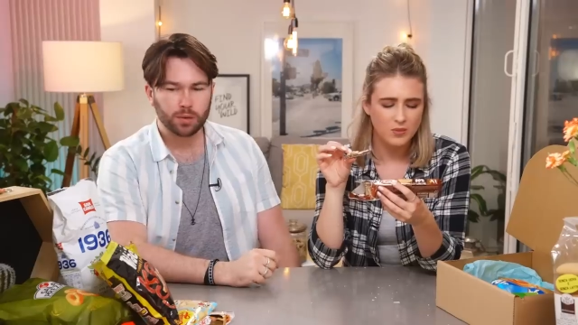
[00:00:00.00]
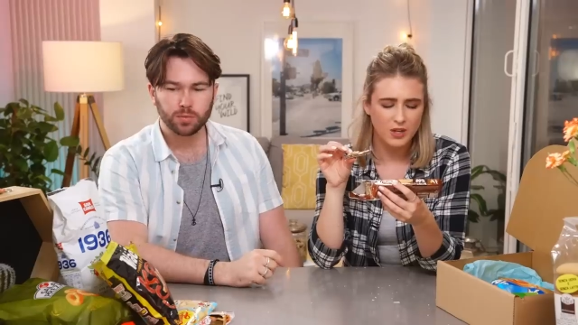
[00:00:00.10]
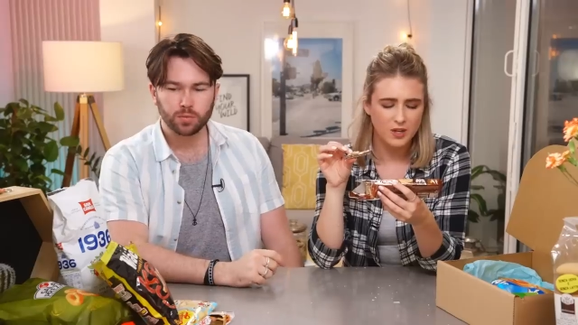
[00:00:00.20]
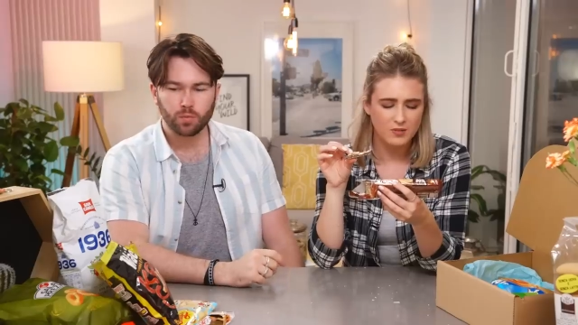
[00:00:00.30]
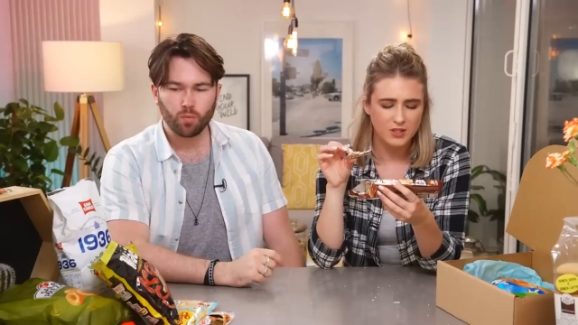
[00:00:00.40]
Speaker 1: I
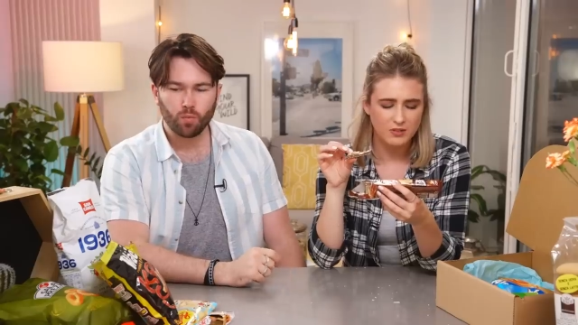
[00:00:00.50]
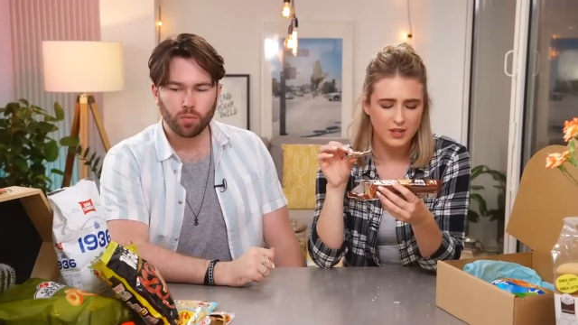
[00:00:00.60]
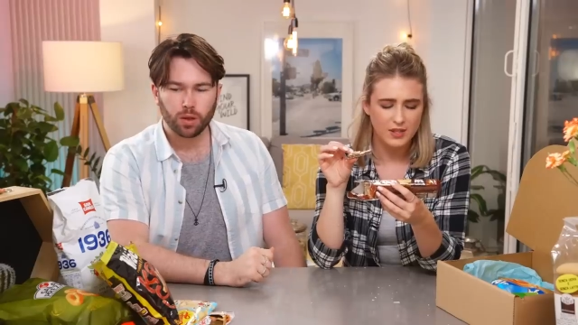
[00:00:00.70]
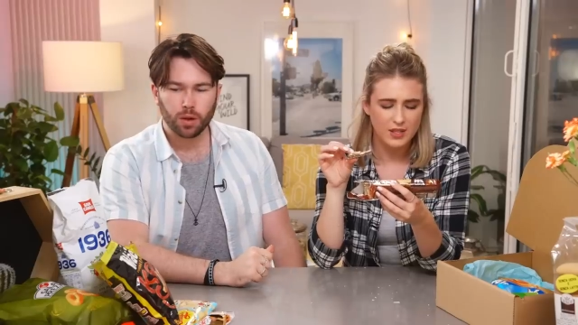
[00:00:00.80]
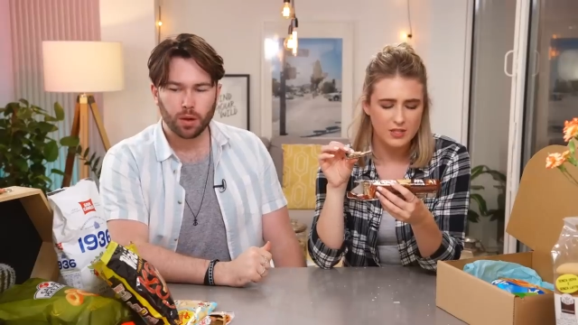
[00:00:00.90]
don't really
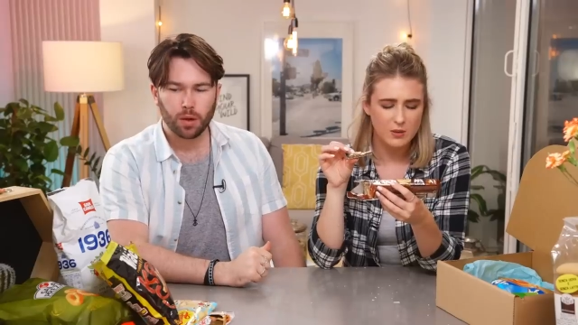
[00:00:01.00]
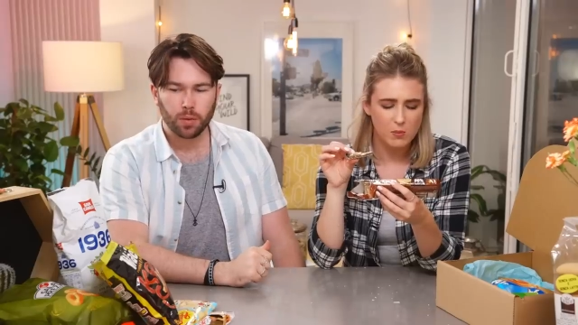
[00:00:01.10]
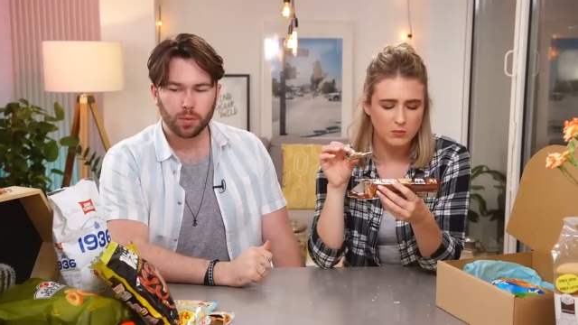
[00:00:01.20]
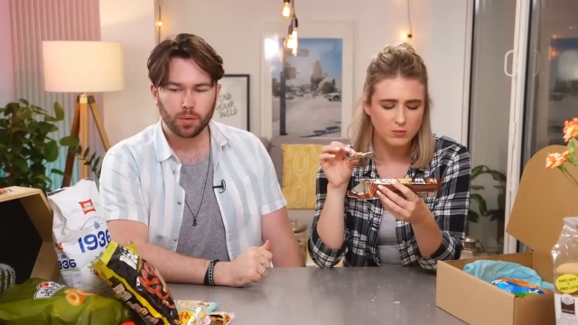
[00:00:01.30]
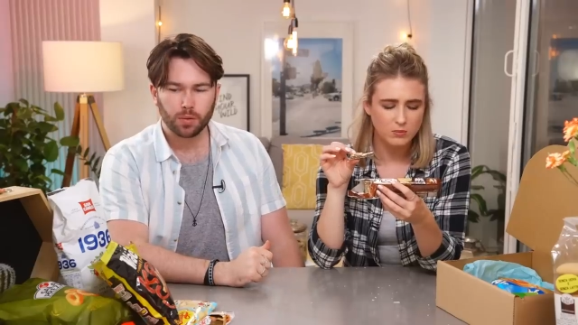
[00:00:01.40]
rate this.
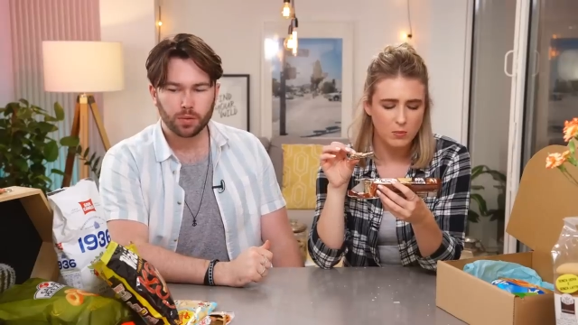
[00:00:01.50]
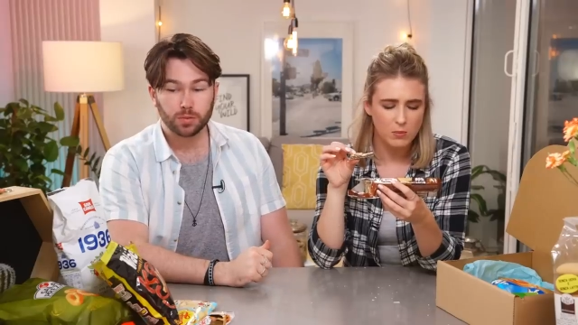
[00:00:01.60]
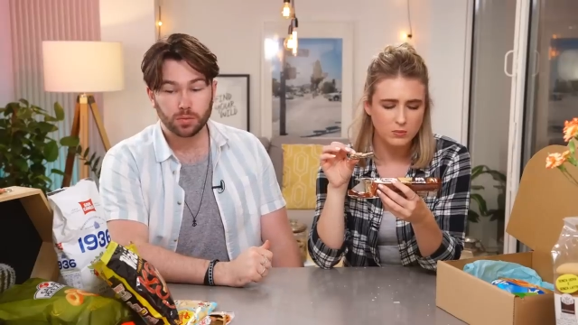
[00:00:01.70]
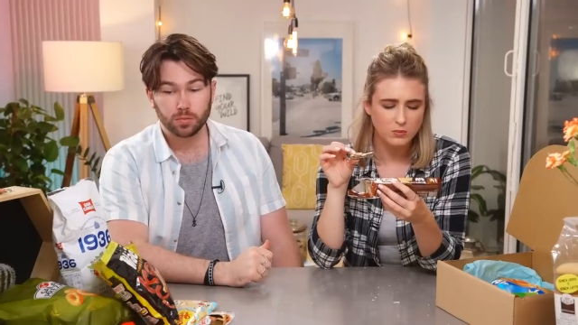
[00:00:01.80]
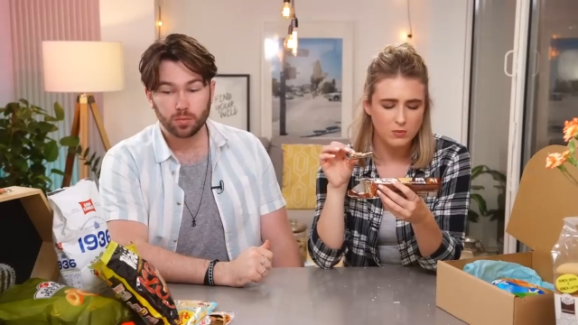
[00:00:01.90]

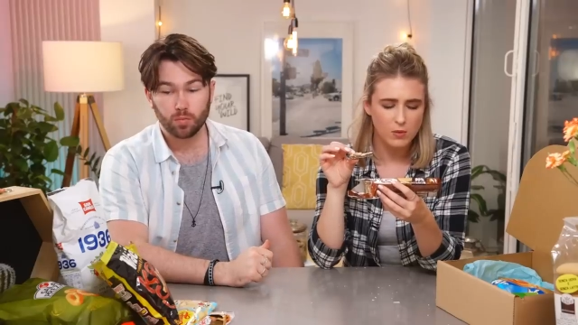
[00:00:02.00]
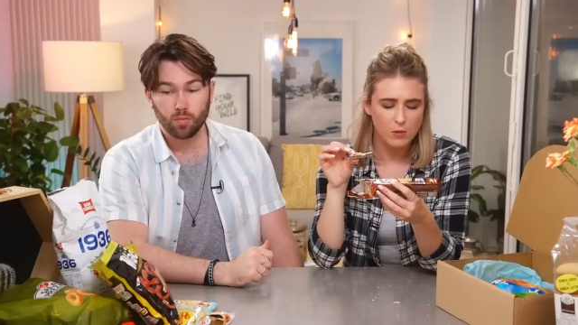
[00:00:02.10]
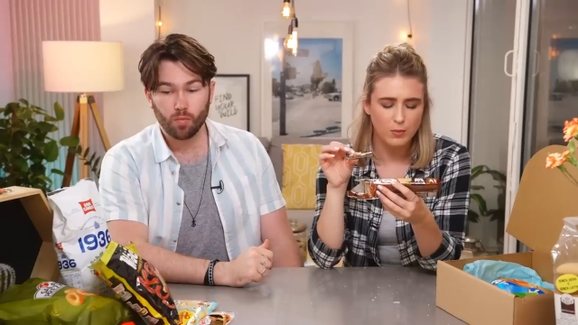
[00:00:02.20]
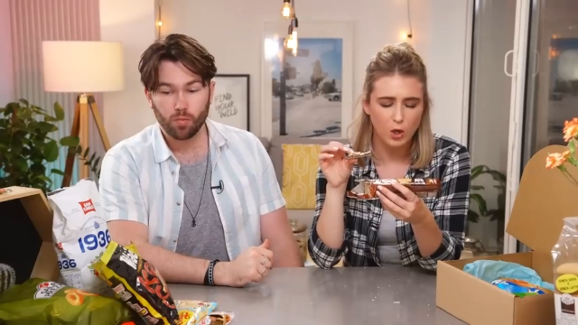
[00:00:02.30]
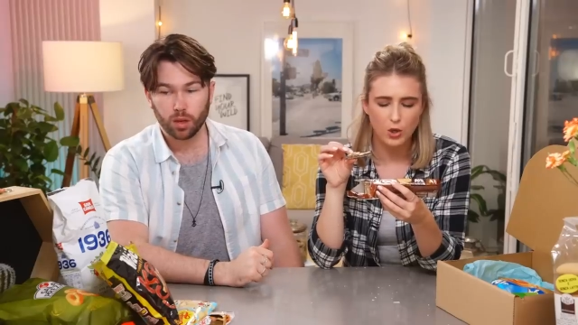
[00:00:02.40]

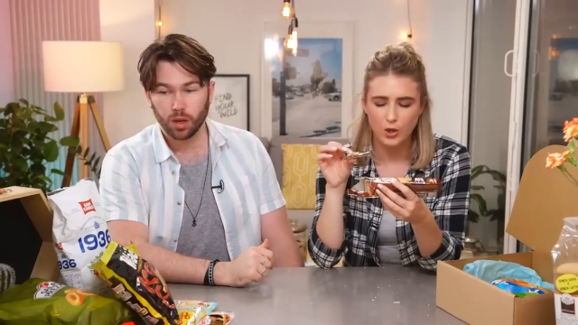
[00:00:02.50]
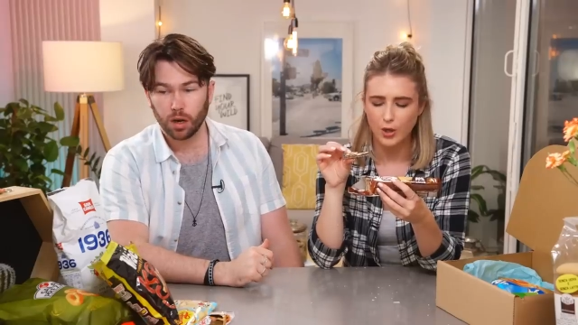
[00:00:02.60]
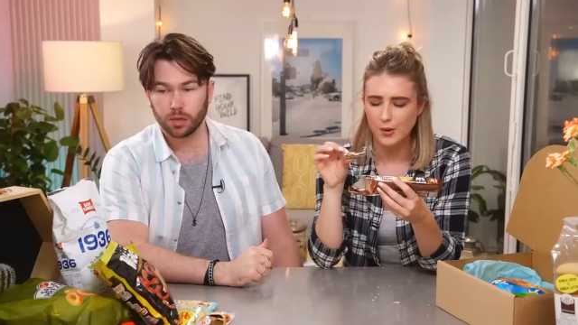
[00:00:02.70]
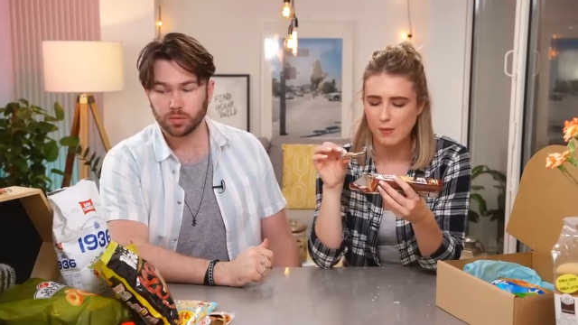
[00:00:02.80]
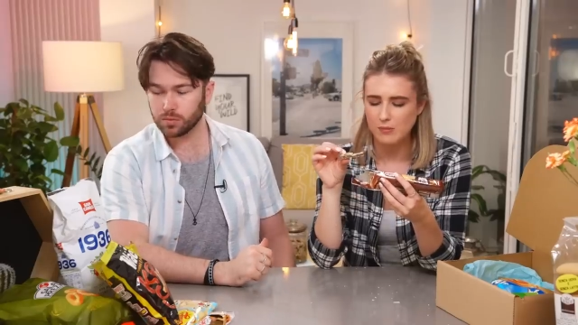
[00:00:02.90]
But
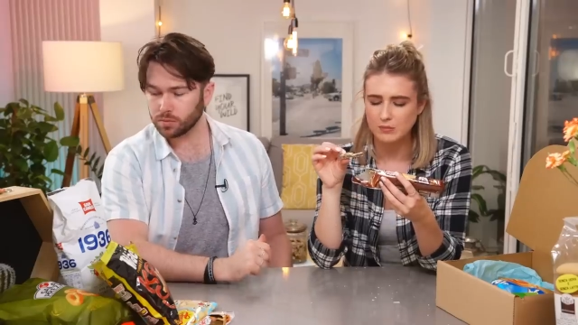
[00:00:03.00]
Loco.